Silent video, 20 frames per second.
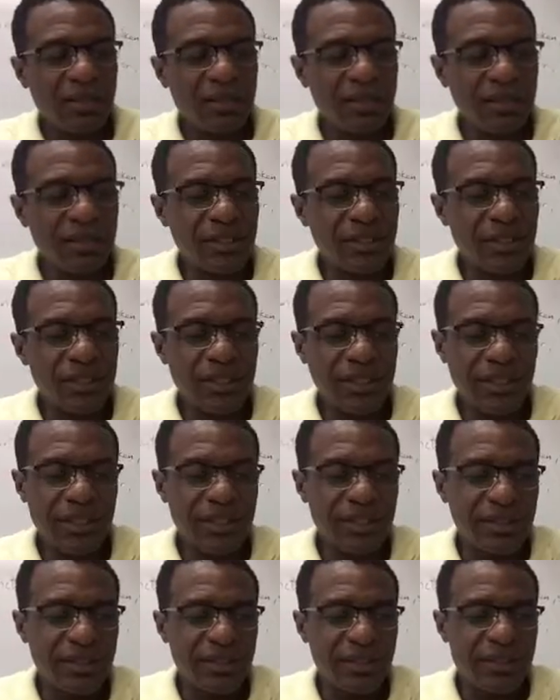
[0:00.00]
This is
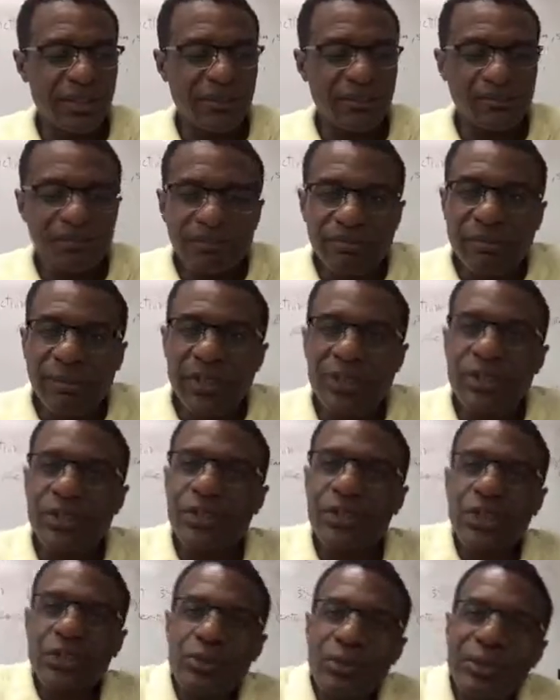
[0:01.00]
just
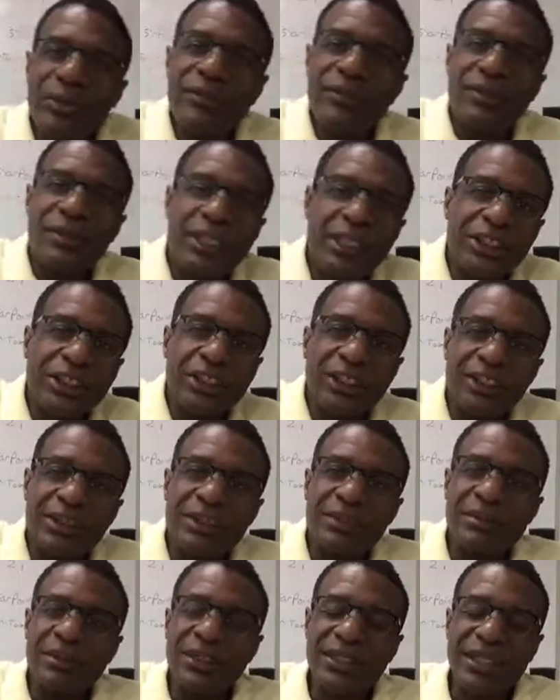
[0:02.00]
consumer information,
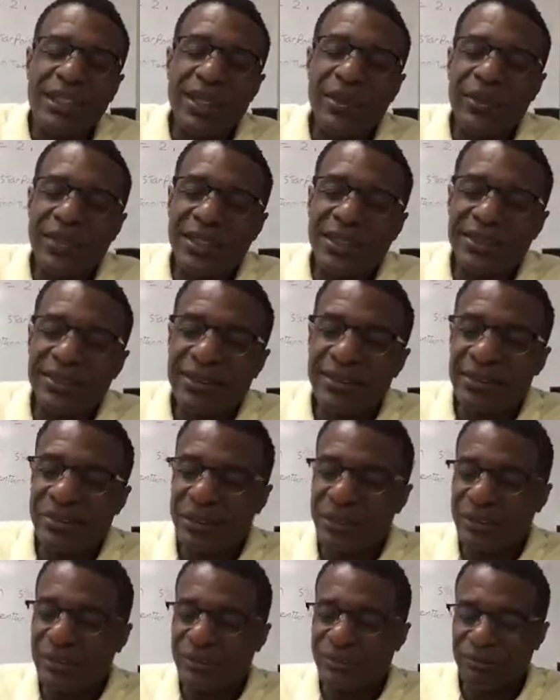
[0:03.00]
let's put it that way. So I'm
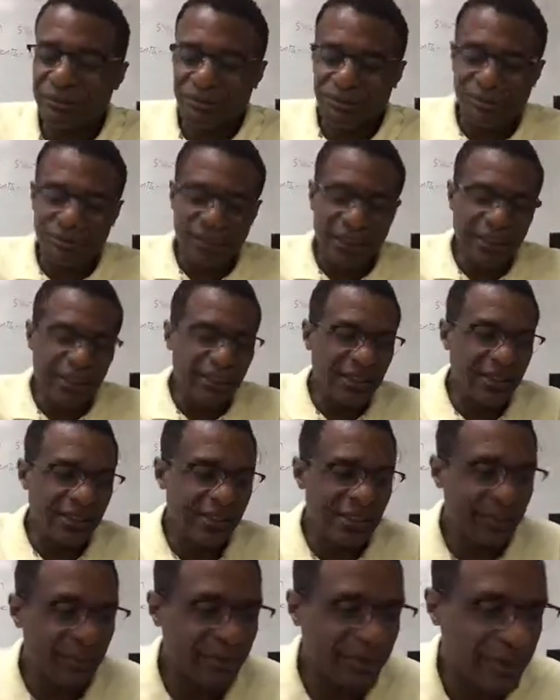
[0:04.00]
going to really
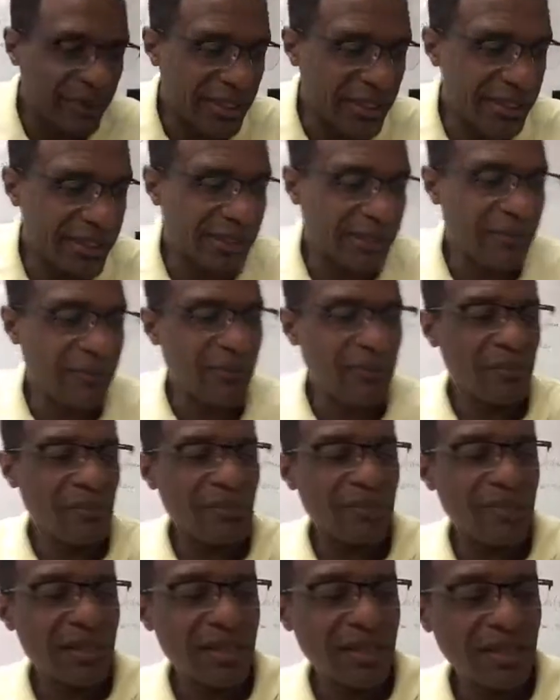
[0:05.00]
simplify it.
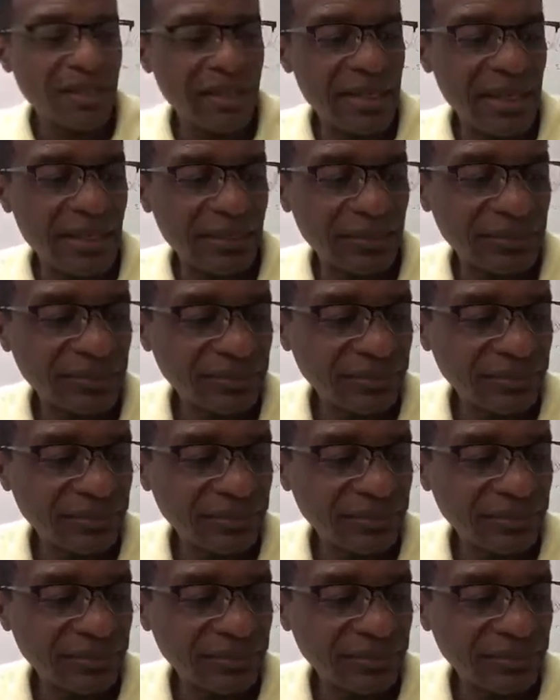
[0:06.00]
Now,